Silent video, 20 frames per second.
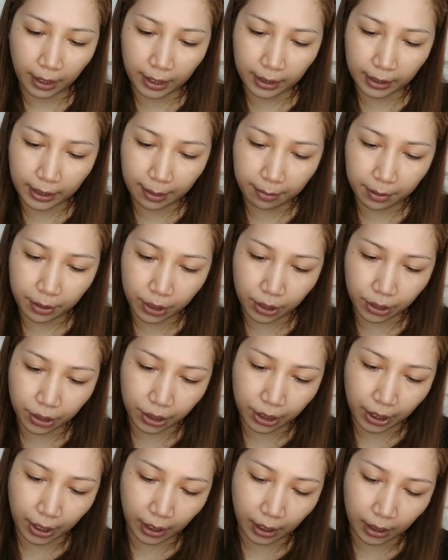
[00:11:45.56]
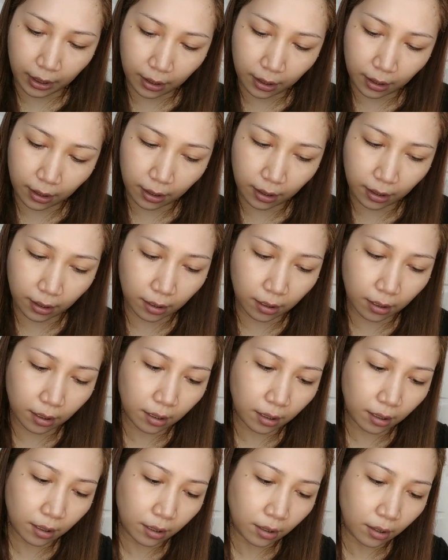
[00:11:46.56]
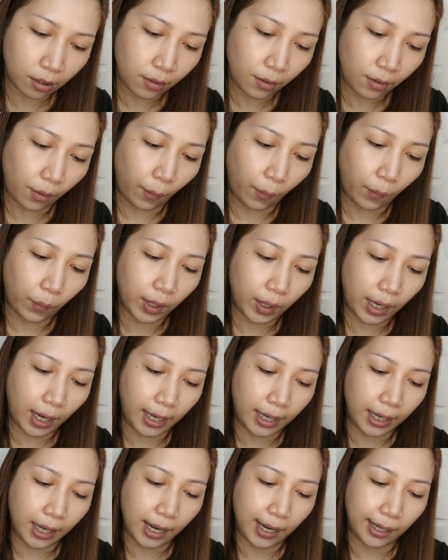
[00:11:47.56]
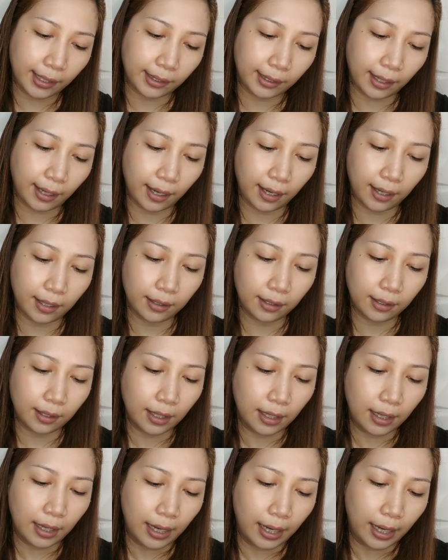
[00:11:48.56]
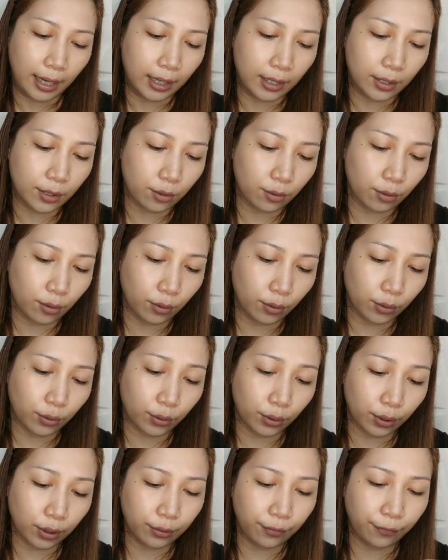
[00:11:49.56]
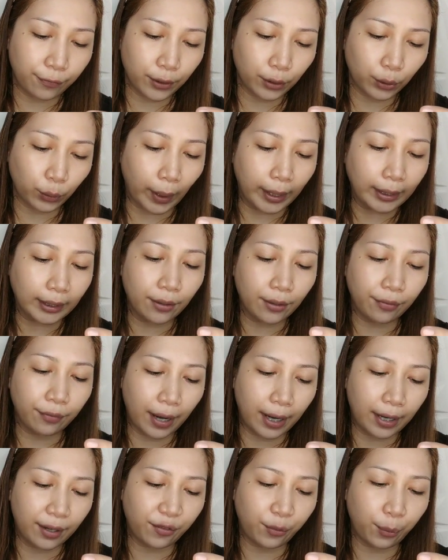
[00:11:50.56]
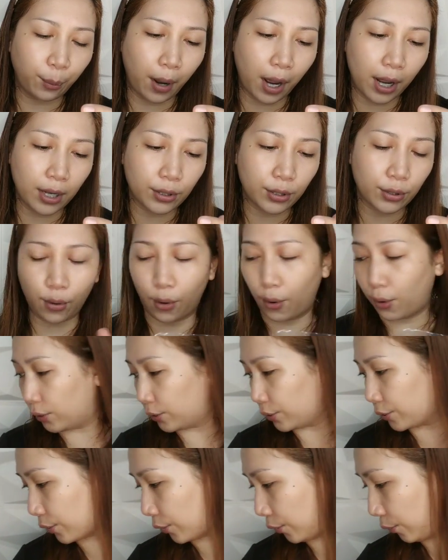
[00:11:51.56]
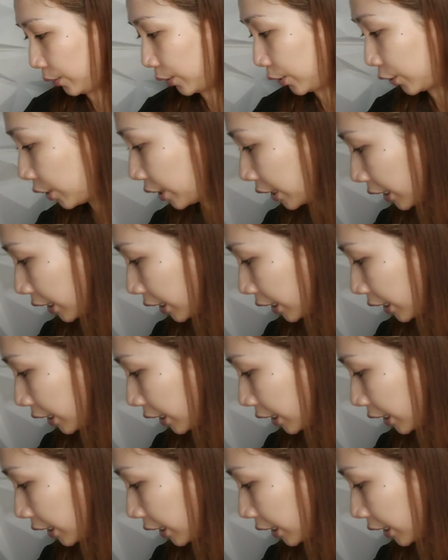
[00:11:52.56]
Nakalagay ba siyang shade? Wala yata. It's good for 25 months also,